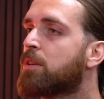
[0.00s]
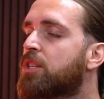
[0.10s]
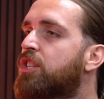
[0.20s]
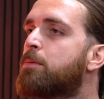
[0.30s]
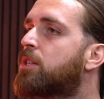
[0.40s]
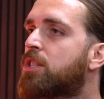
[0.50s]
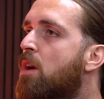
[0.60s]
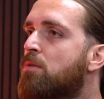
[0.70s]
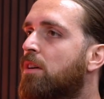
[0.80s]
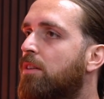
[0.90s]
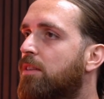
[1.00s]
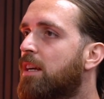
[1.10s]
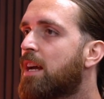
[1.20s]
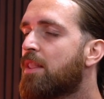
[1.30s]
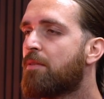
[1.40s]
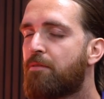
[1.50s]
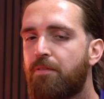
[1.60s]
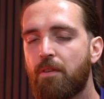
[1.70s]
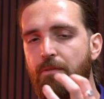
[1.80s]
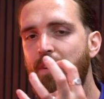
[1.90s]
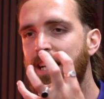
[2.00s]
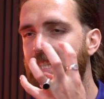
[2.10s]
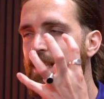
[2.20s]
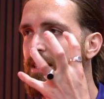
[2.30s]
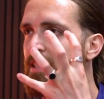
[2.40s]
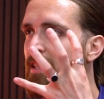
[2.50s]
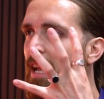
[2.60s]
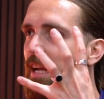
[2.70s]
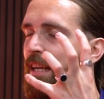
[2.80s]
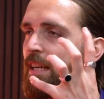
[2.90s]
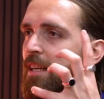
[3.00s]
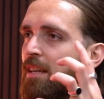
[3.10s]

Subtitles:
She was so good. Fists like